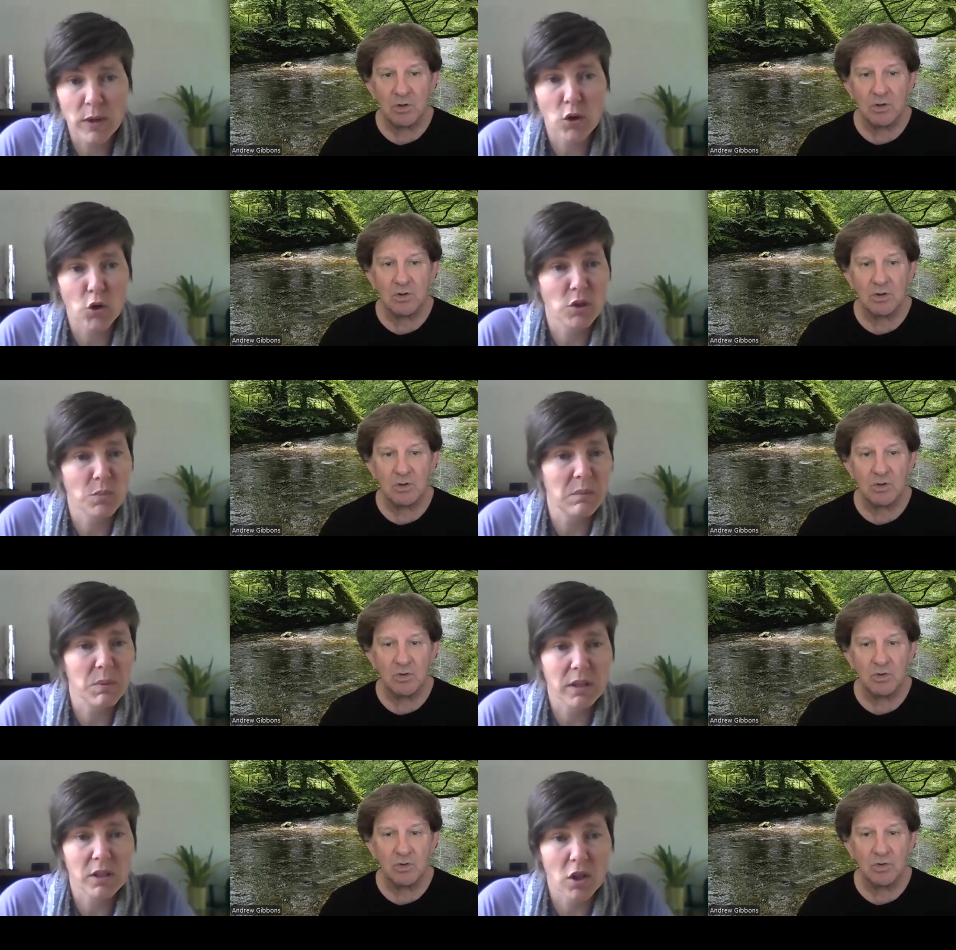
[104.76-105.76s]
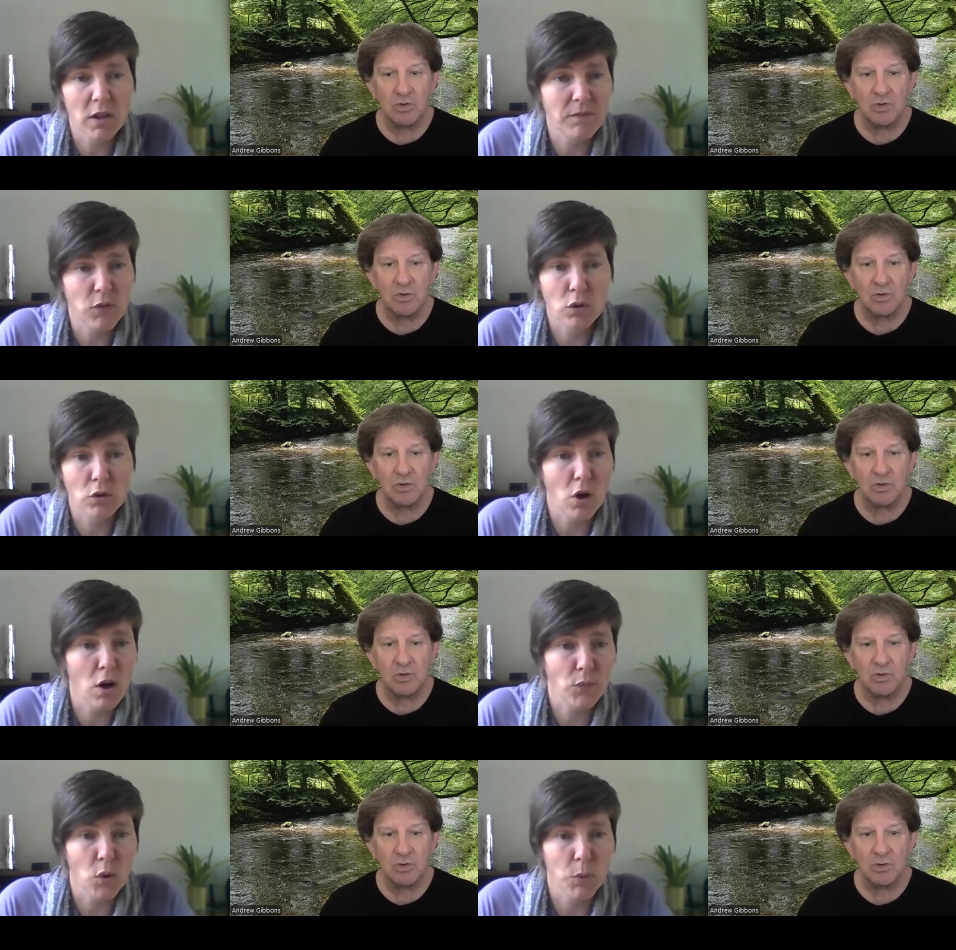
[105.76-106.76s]
Speaker 1: we encourage people to turn their phones
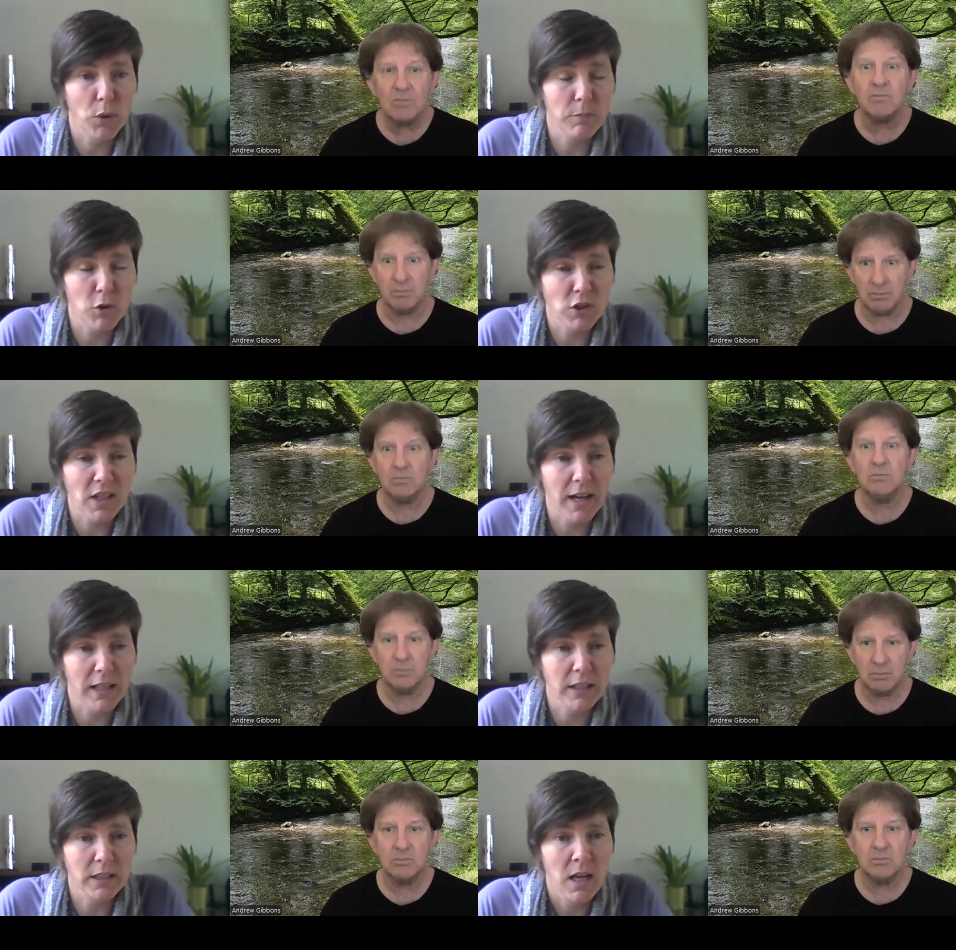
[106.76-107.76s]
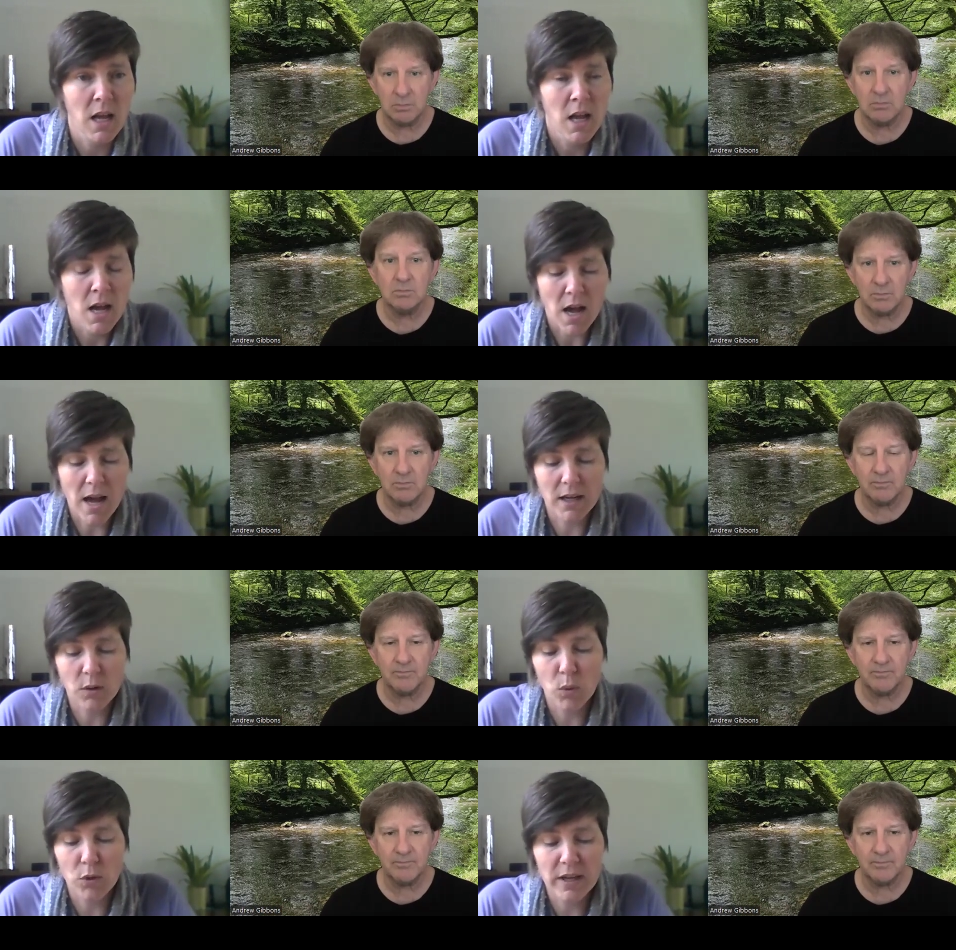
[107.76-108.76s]
off or put them on mm-hmm. silent
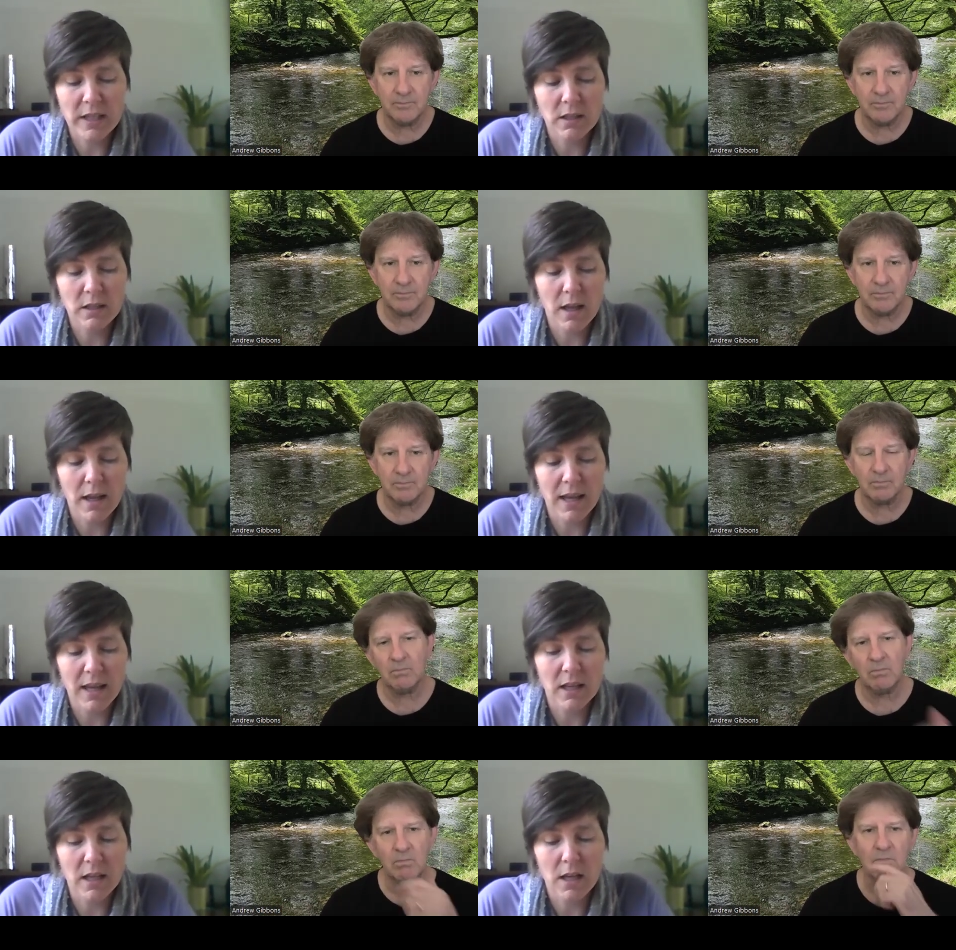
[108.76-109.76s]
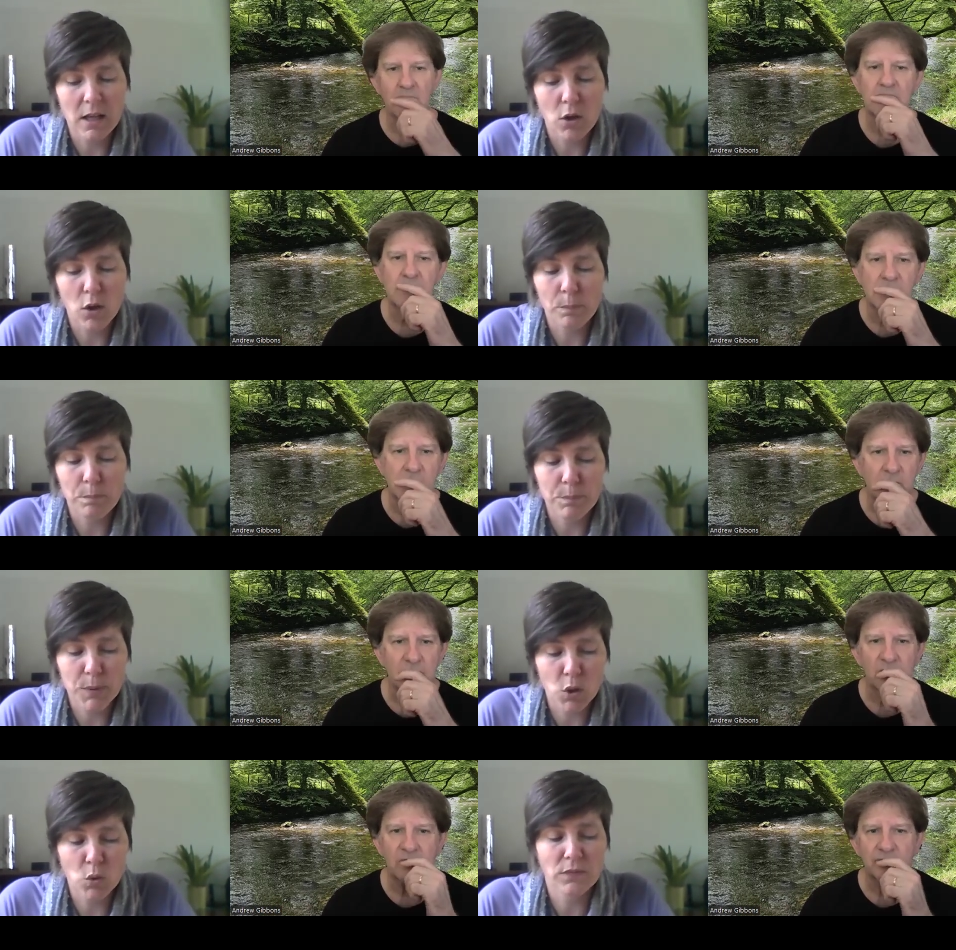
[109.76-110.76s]
and we're in a
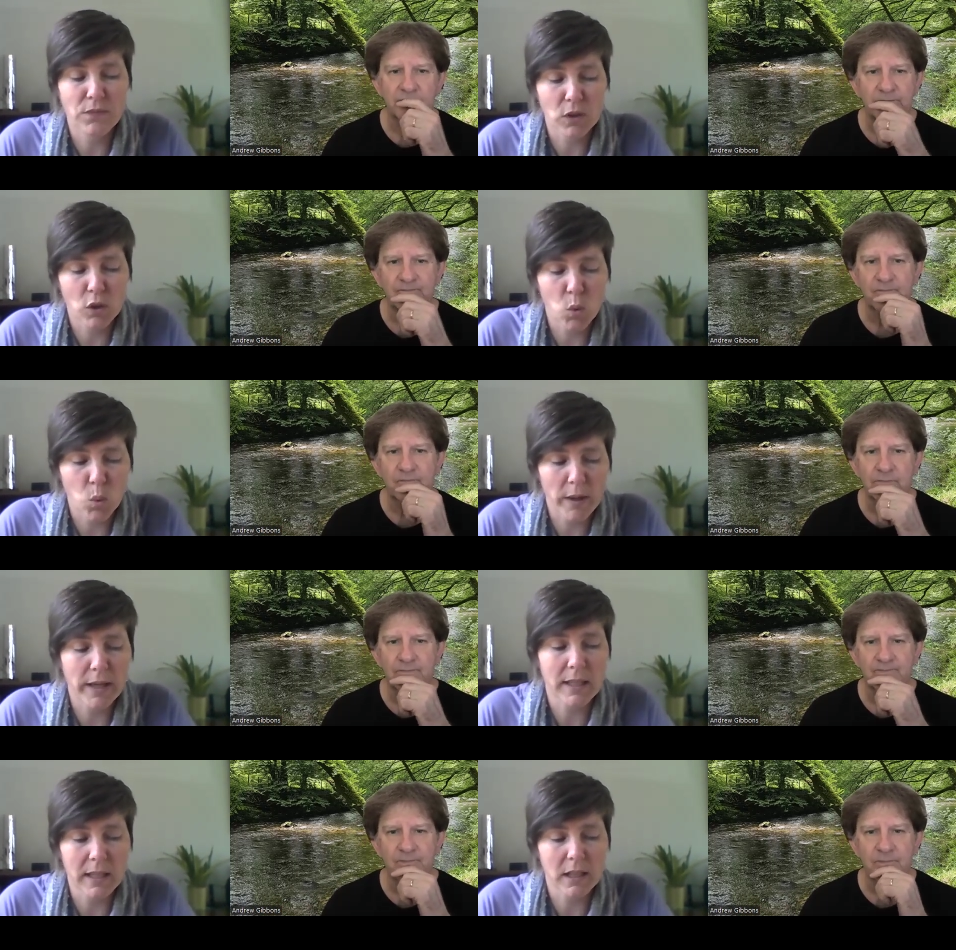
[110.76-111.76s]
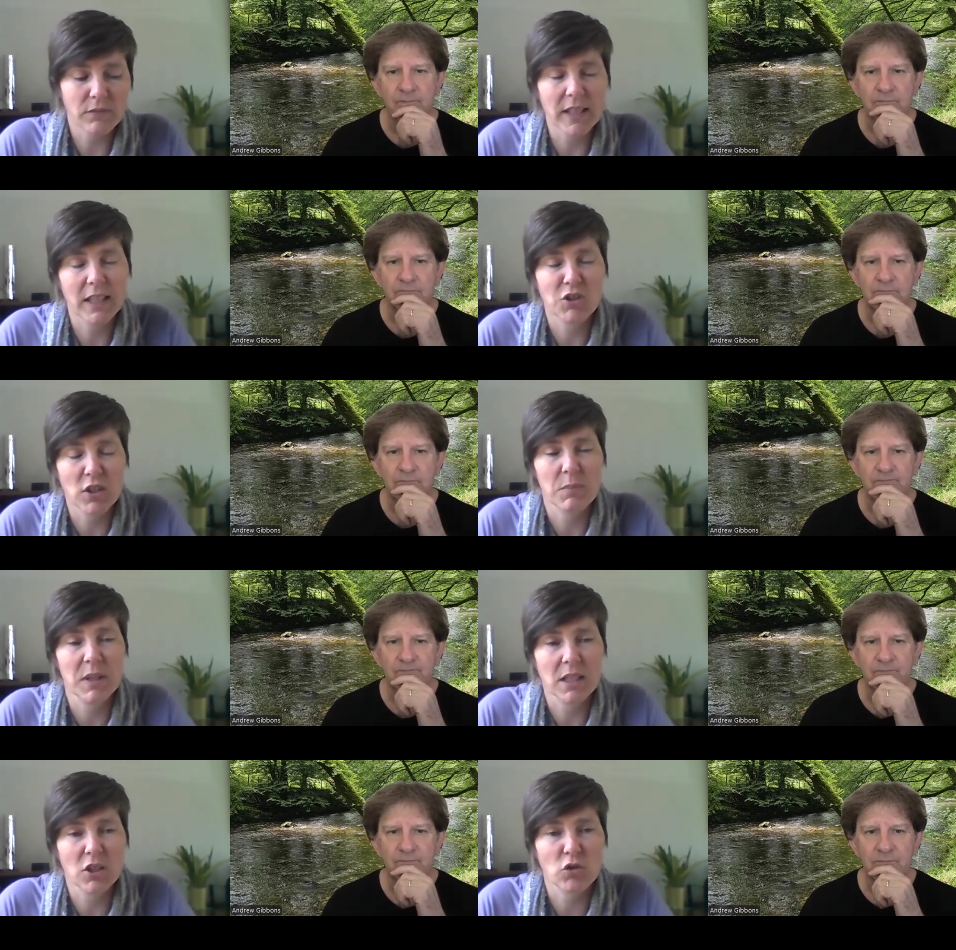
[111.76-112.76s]
beautiful quaint little village in the
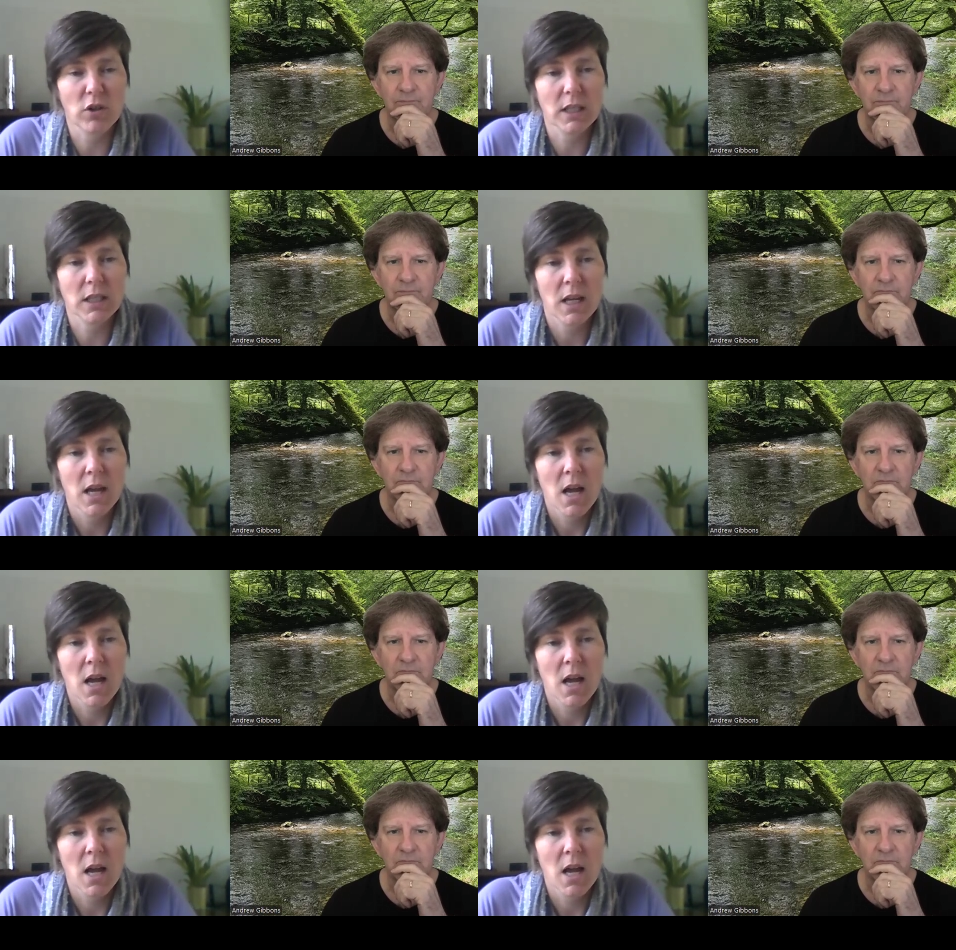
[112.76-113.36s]
peak district